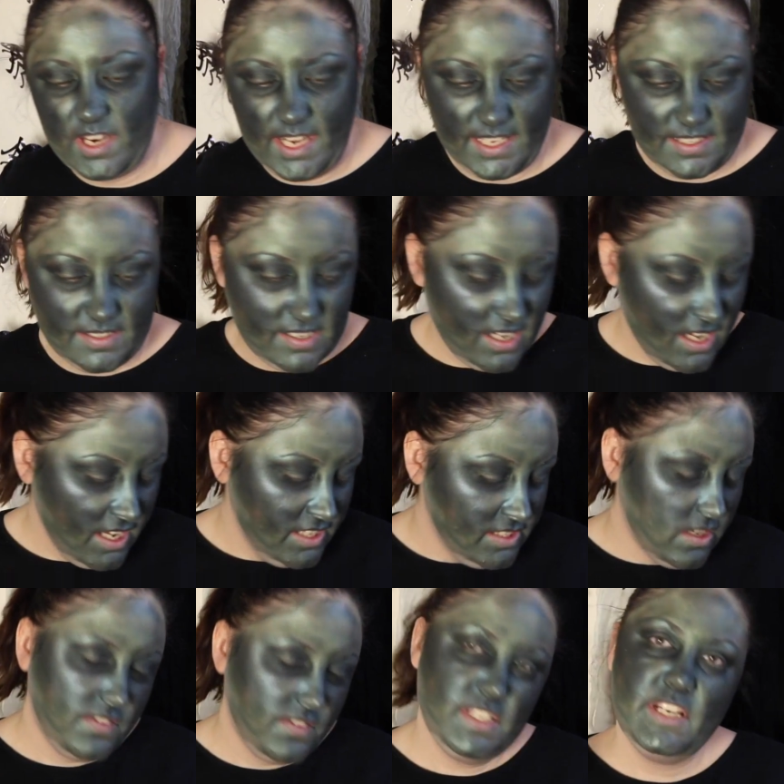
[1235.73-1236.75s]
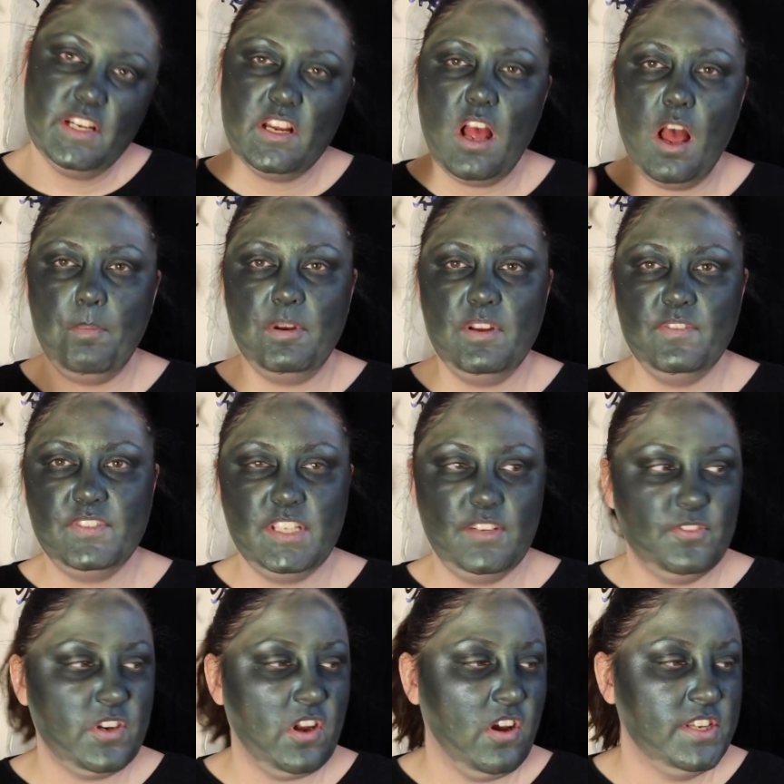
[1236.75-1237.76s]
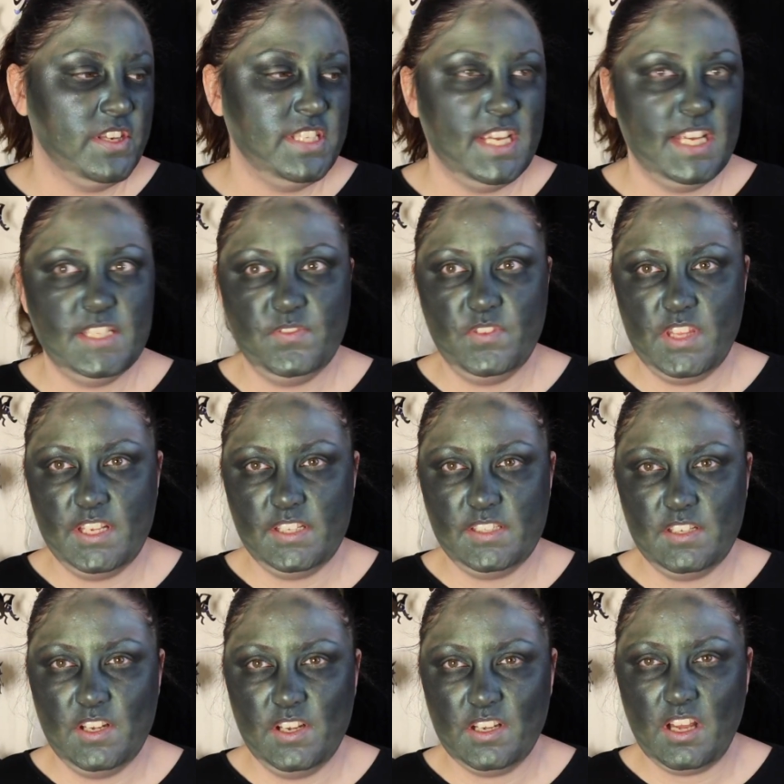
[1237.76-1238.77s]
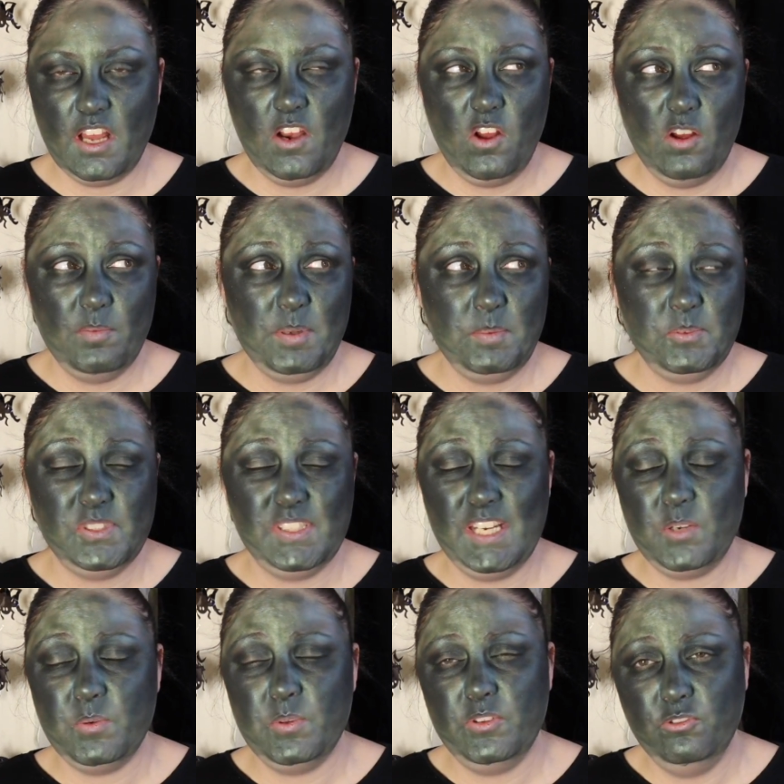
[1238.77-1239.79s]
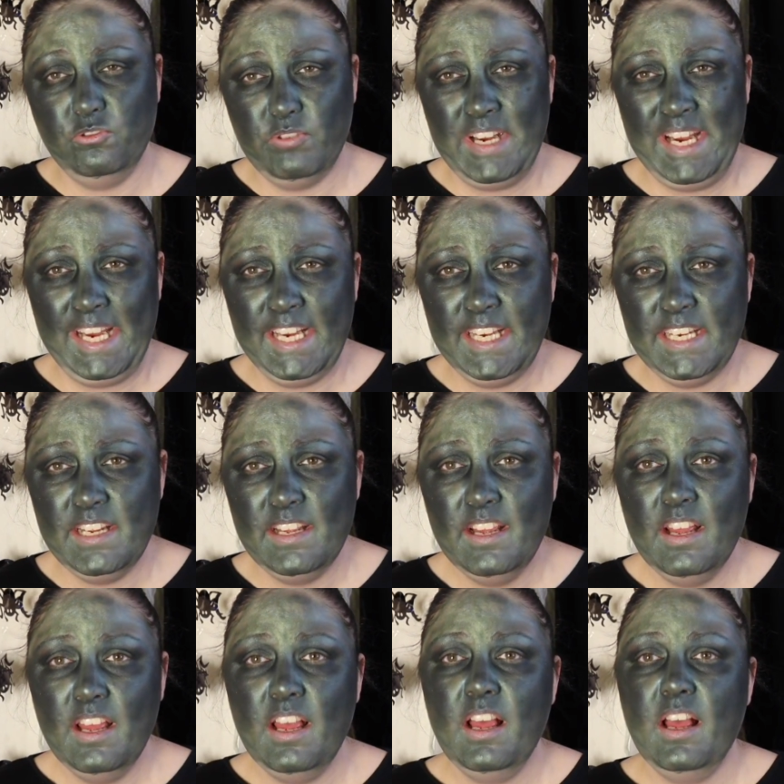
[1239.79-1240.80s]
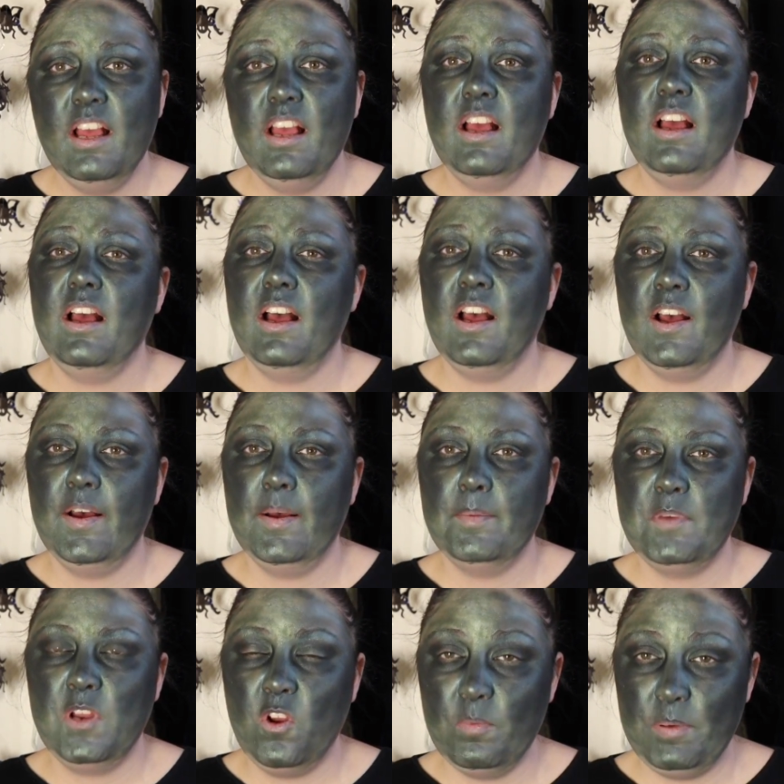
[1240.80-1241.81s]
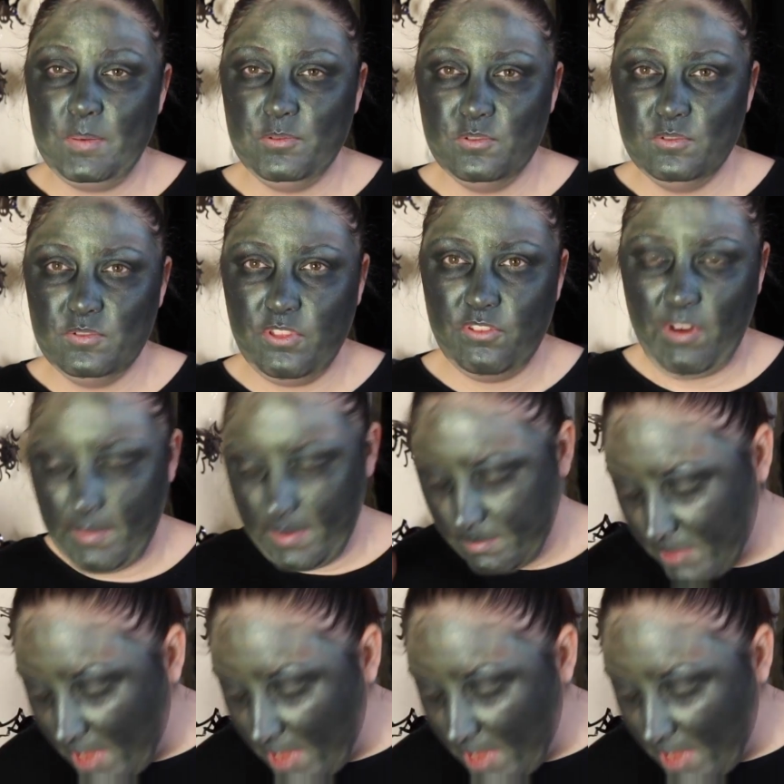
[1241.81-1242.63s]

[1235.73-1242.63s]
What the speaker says: lids. So I've seen a couple of different ideas for this look. A lot of people stick with green. A lot of people throw in